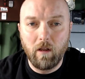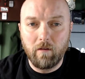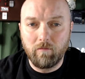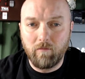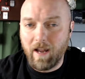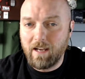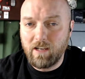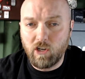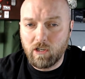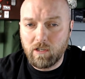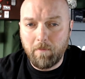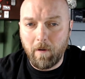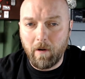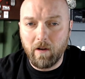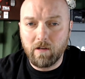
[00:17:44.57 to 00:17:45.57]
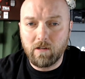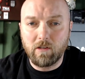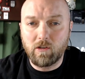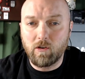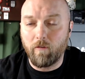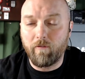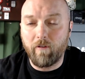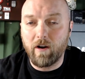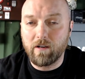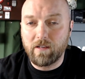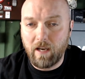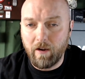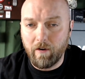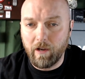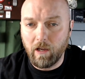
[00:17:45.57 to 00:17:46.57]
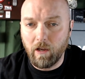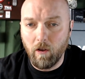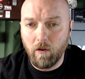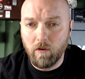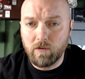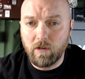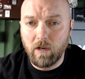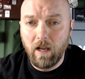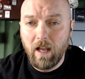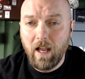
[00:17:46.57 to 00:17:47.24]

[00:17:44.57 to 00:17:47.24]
range experience so far as hearing goes.